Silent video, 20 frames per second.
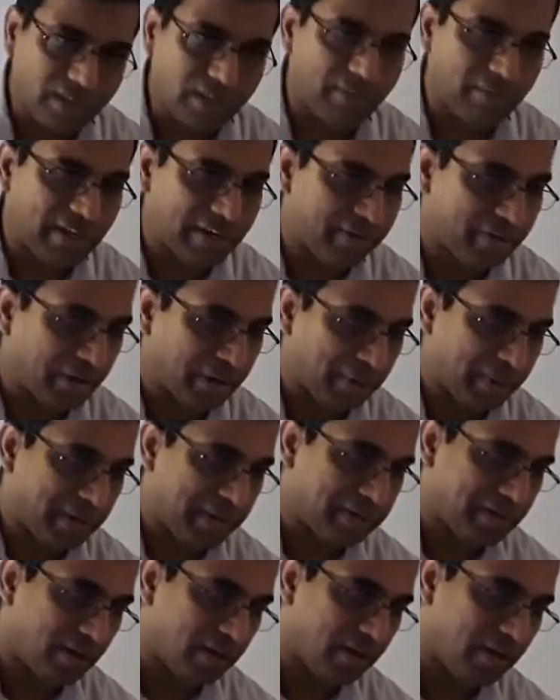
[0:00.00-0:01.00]
well
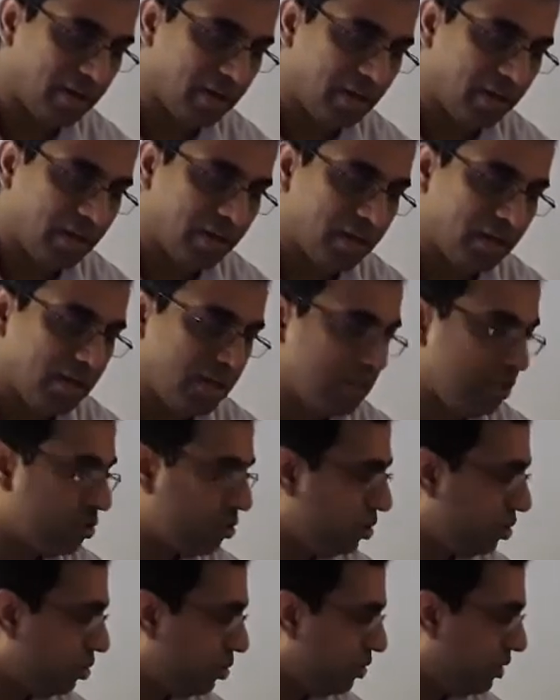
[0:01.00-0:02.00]
regulated.
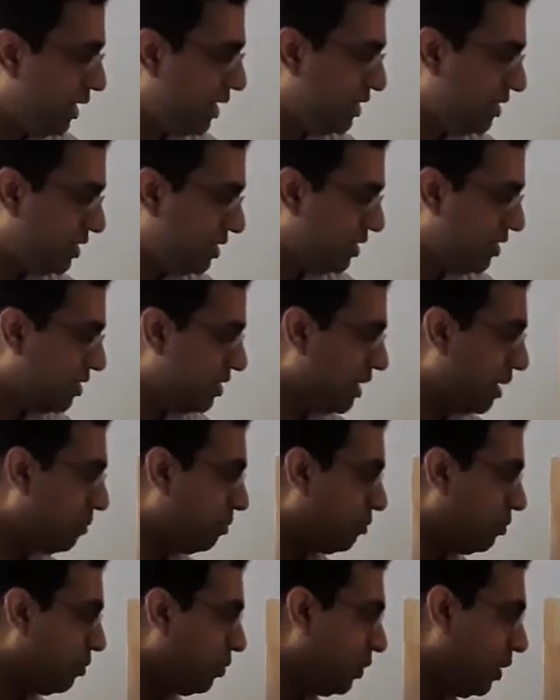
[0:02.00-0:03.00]
So that's
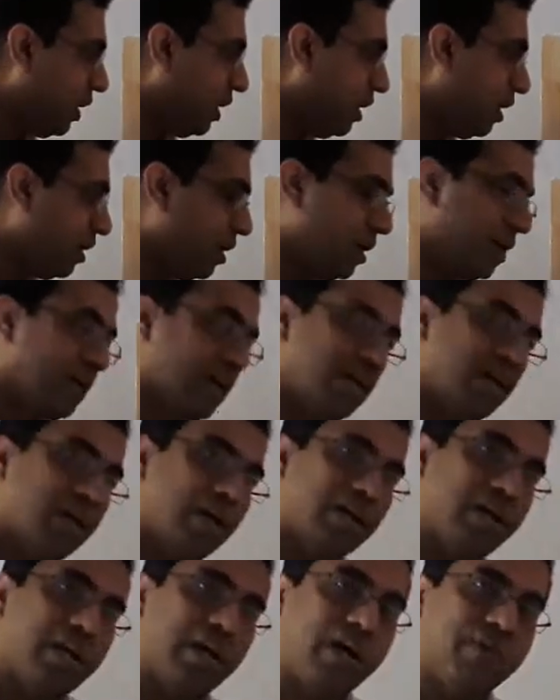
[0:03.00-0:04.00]
step 3.
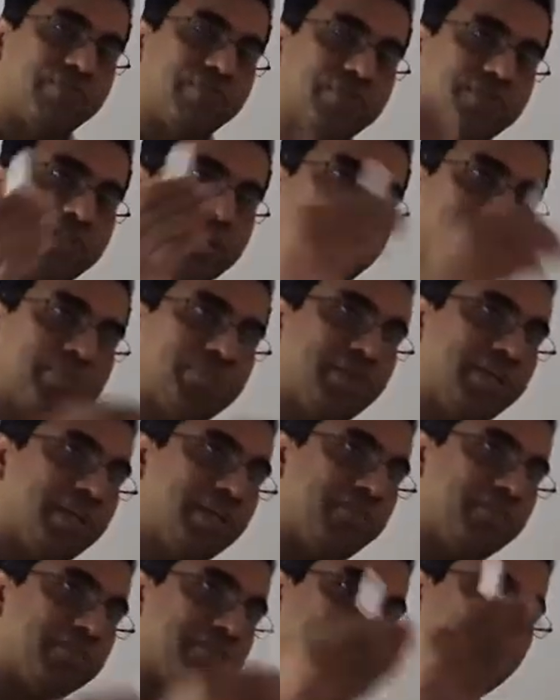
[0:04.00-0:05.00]
After step 3,
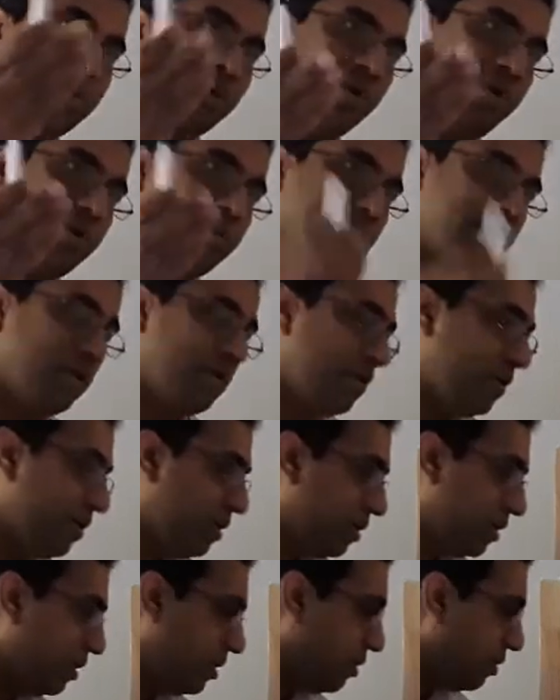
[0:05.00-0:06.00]
it is still not
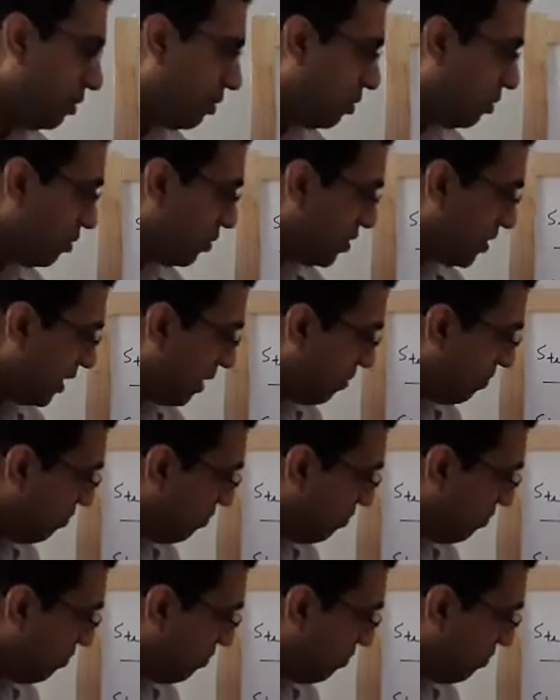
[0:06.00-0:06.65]
regulated. Now you go to step